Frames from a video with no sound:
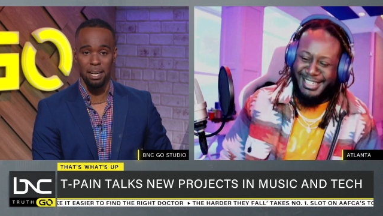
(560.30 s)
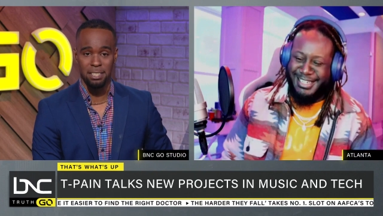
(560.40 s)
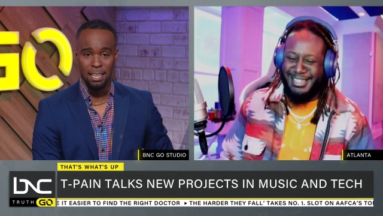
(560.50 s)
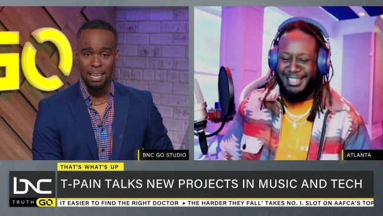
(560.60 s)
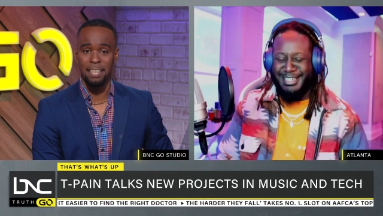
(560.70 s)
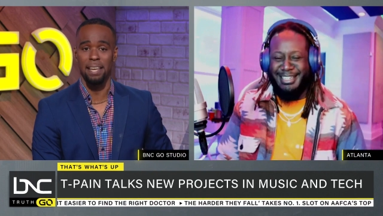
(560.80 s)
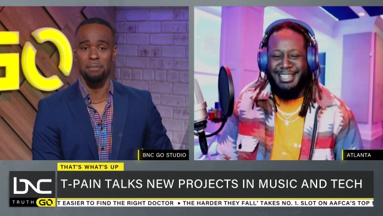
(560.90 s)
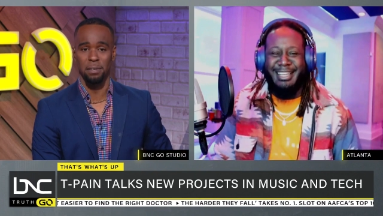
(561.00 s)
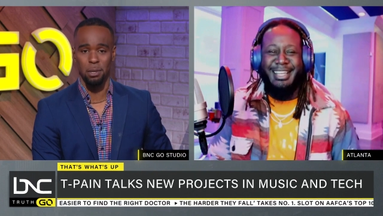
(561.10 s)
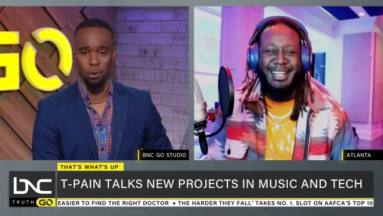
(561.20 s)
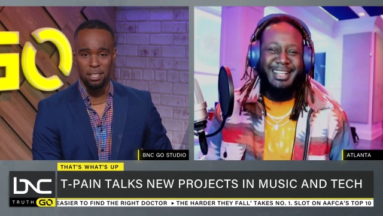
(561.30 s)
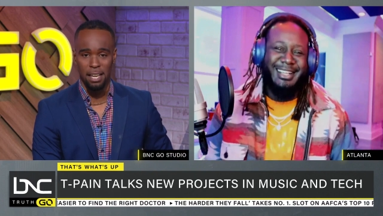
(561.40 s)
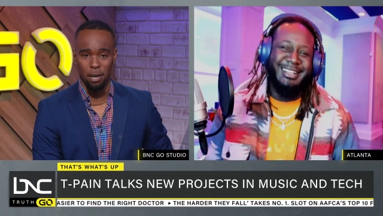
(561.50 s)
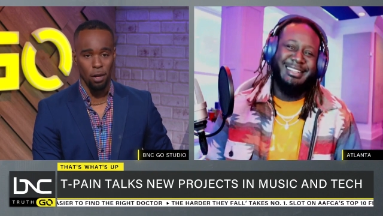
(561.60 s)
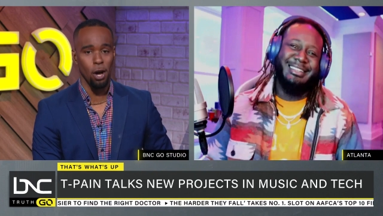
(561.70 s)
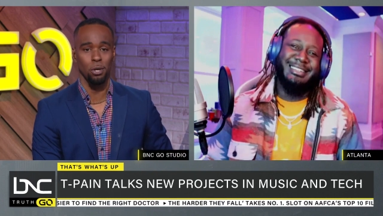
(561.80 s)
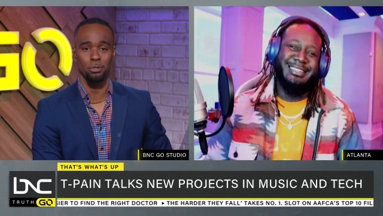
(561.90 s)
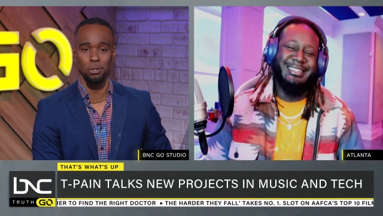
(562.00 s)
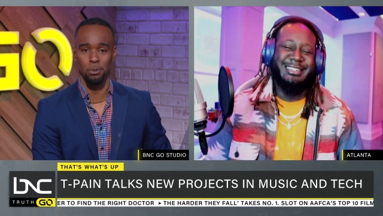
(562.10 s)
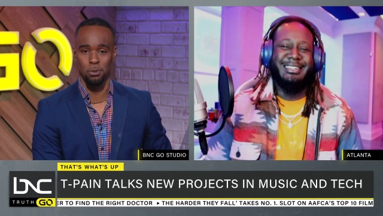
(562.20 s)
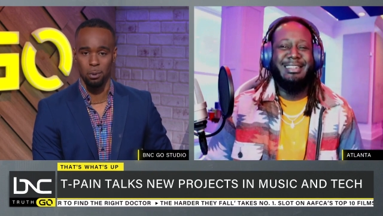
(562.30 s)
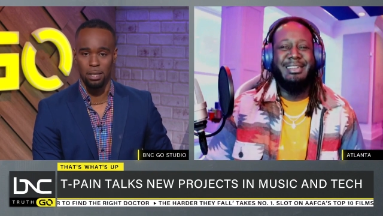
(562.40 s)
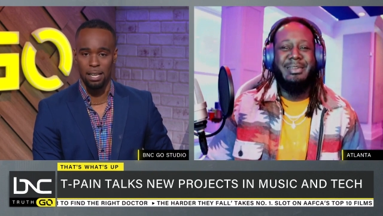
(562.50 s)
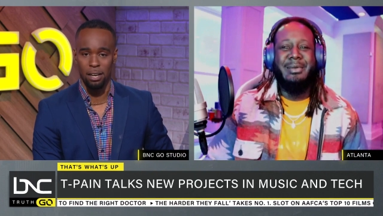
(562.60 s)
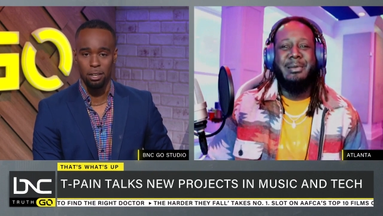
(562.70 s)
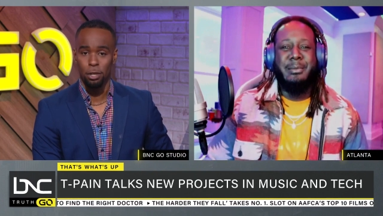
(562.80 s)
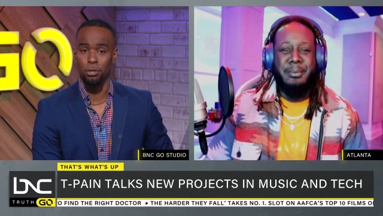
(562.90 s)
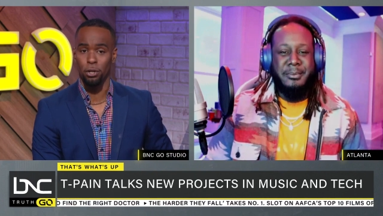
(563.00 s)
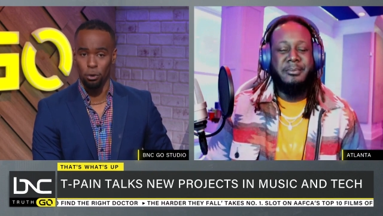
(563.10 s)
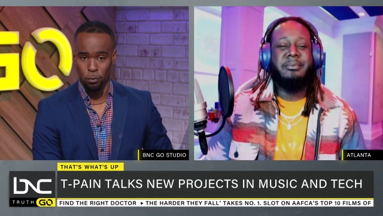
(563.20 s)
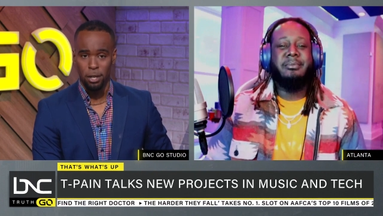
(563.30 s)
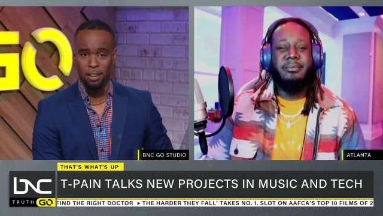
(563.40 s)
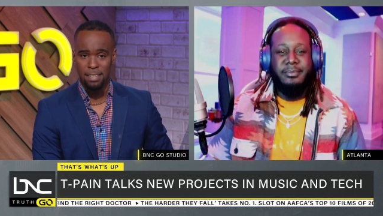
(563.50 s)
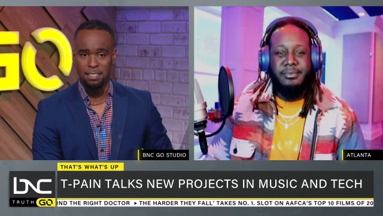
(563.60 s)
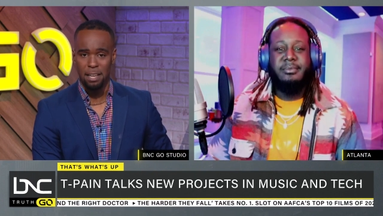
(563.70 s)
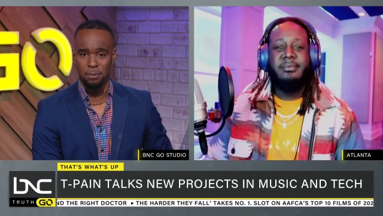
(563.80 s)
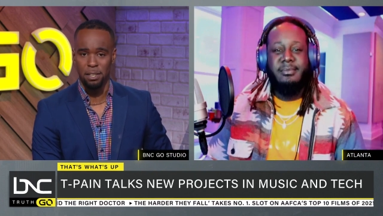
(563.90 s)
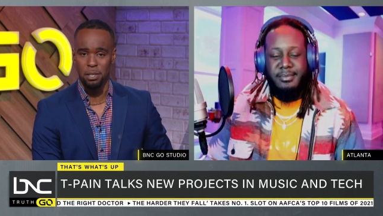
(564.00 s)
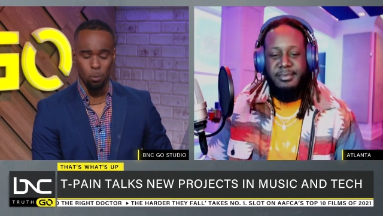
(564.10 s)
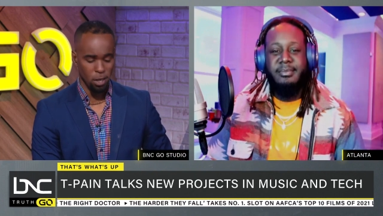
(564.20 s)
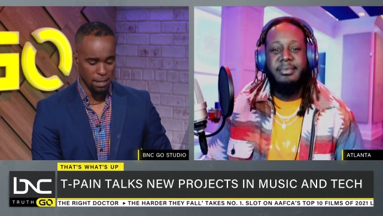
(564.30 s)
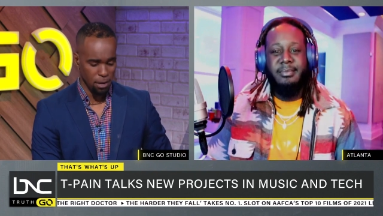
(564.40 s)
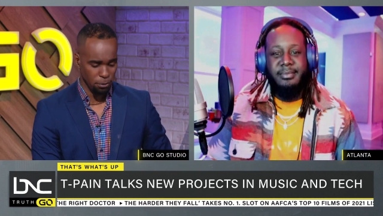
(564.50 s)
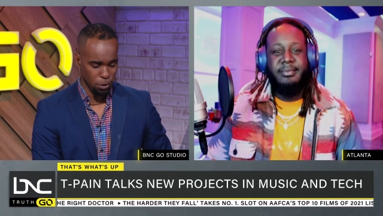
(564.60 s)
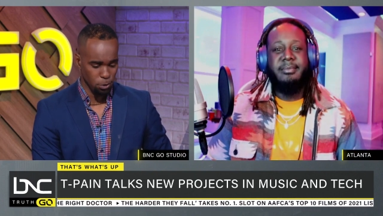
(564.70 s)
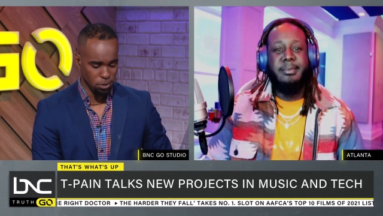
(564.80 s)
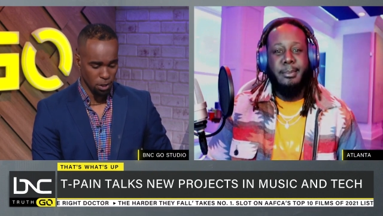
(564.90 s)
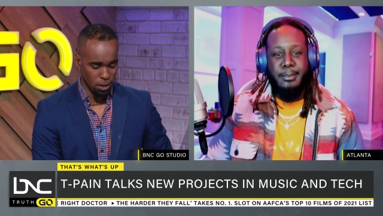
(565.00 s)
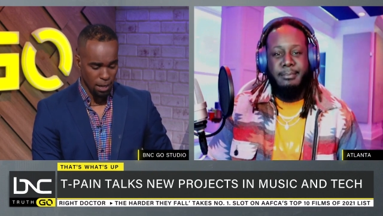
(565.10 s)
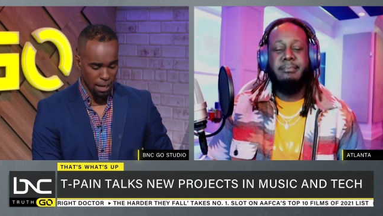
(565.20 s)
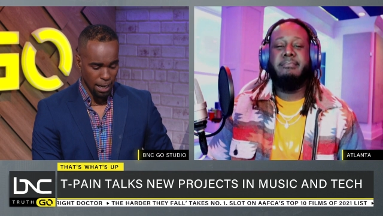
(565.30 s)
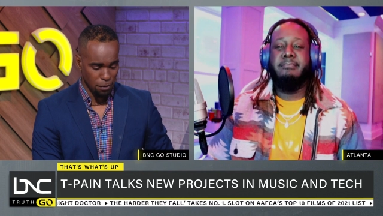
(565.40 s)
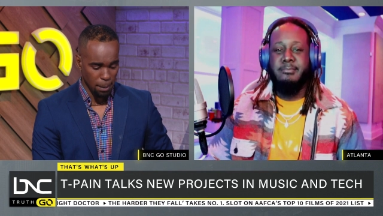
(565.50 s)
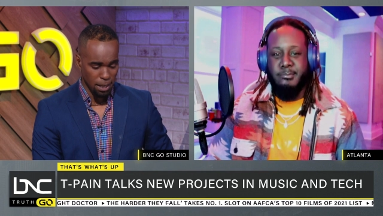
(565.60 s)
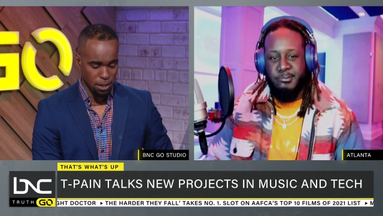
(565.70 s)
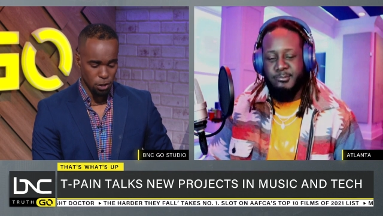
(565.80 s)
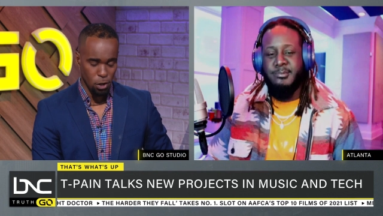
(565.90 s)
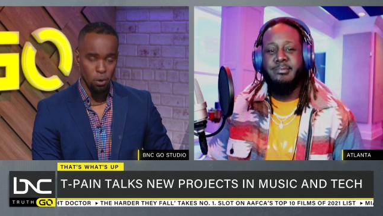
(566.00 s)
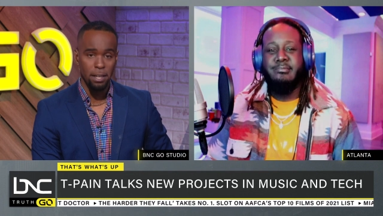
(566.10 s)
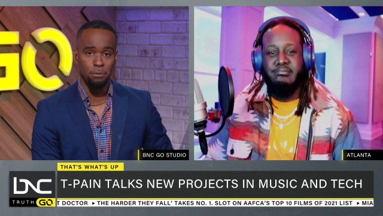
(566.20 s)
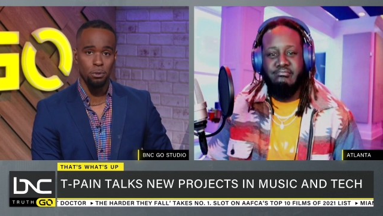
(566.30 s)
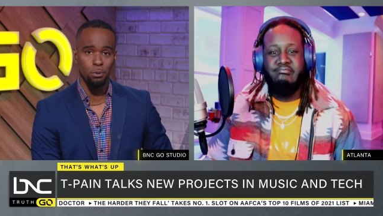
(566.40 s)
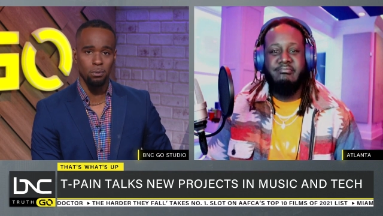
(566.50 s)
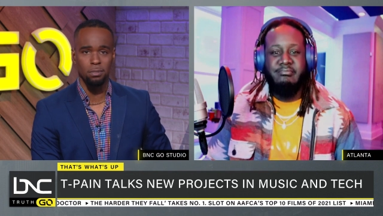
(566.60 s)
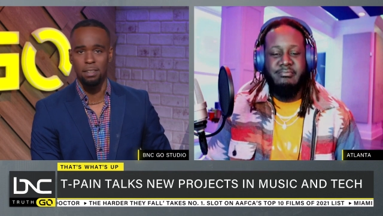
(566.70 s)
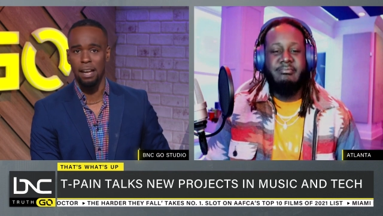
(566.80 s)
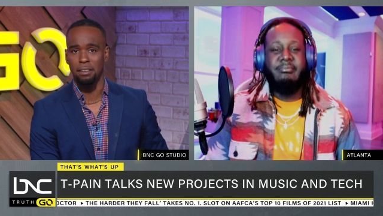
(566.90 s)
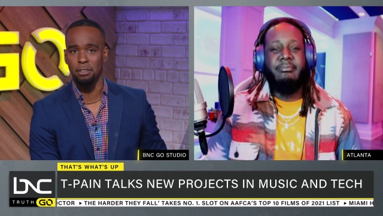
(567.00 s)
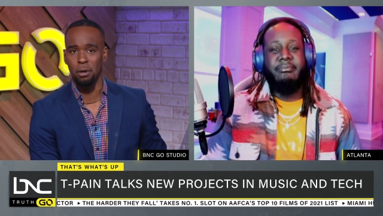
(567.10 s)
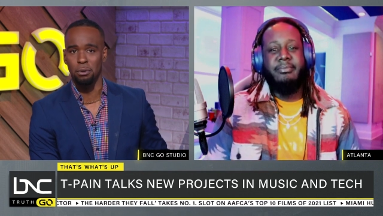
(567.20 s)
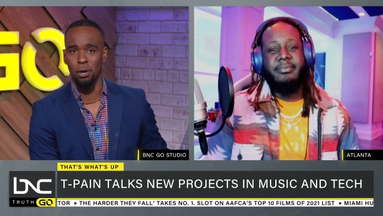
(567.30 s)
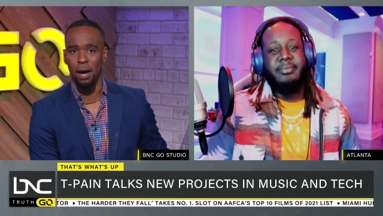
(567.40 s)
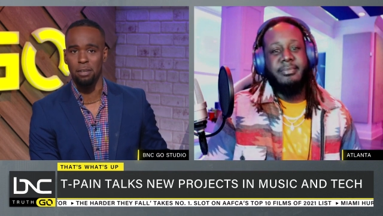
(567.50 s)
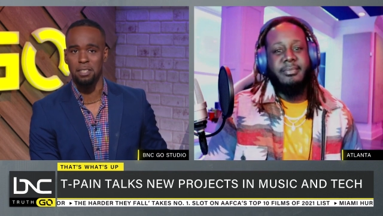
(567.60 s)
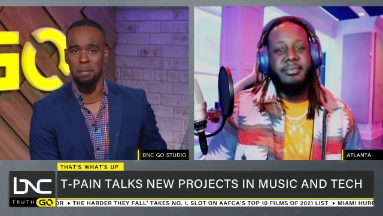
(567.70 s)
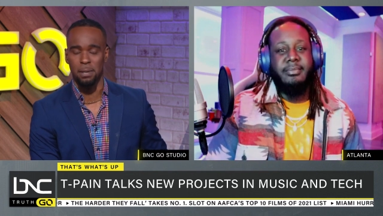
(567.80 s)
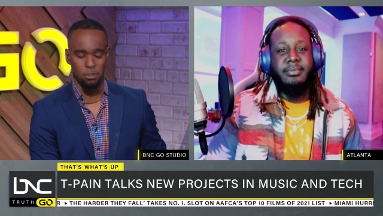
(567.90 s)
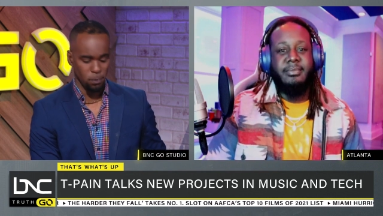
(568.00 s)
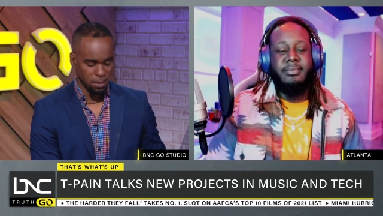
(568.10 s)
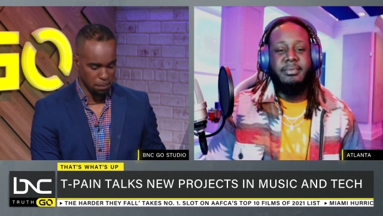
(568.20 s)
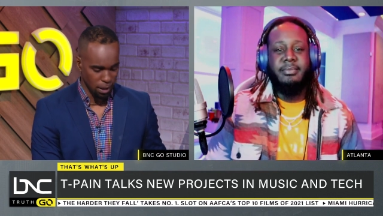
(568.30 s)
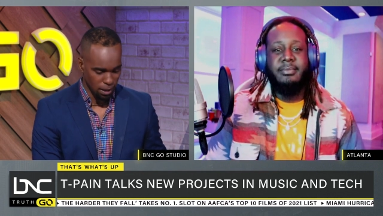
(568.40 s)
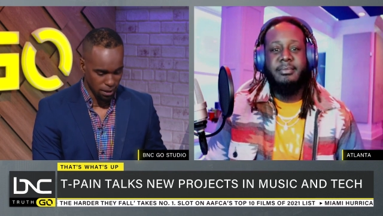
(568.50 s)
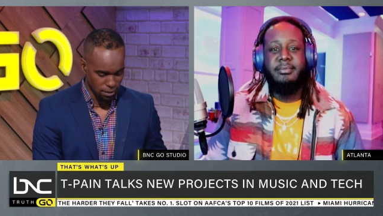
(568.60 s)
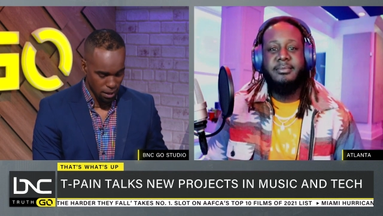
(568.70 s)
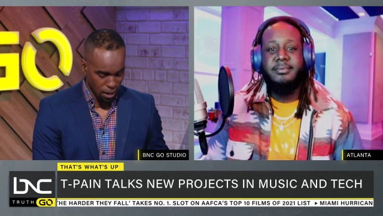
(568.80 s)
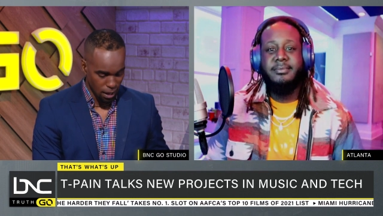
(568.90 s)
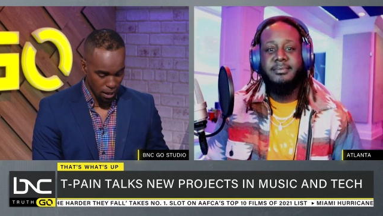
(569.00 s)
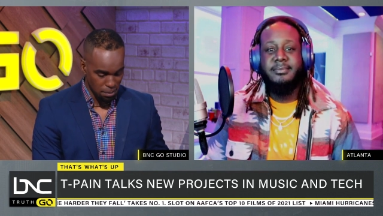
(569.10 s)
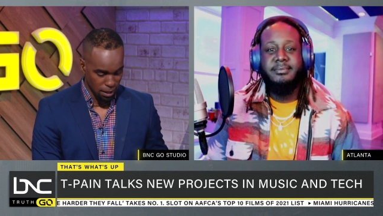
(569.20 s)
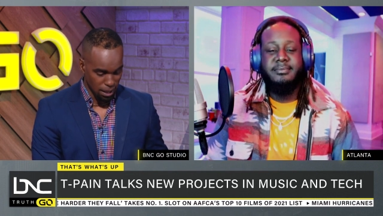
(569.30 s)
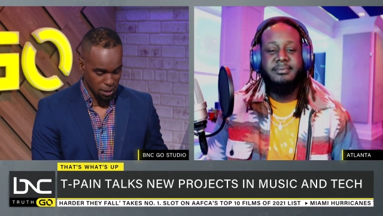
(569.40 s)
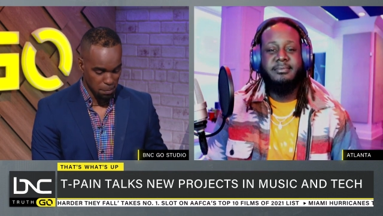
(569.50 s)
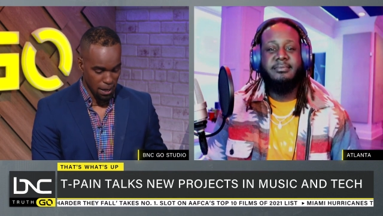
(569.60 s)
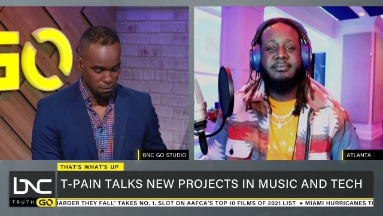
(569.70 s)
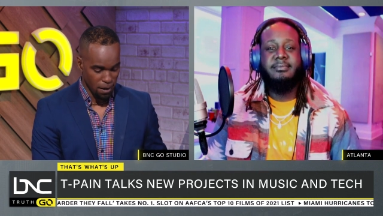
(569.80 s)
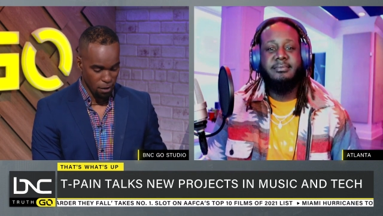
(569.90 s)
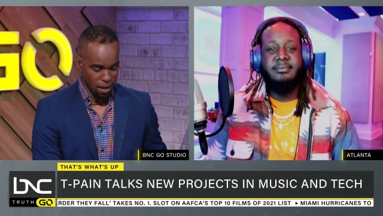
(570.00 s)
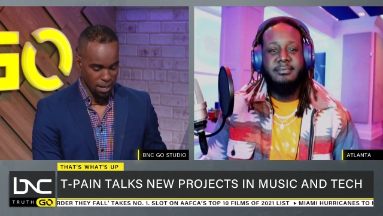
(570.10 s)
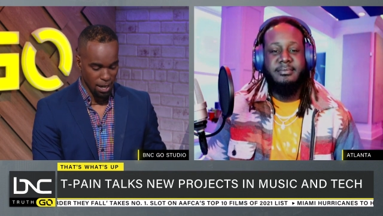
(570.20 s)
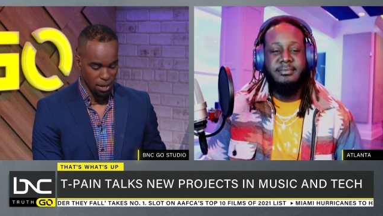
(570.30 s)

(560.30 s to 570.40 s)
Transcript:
Speaker 1: much. It definitely worked out. The auto tunes worked out. Your career has definitely worked out for you, sir. And everybody, mm-hmm. you know, if you don't know how deep his resume is, uh, I'm looking at Spotify right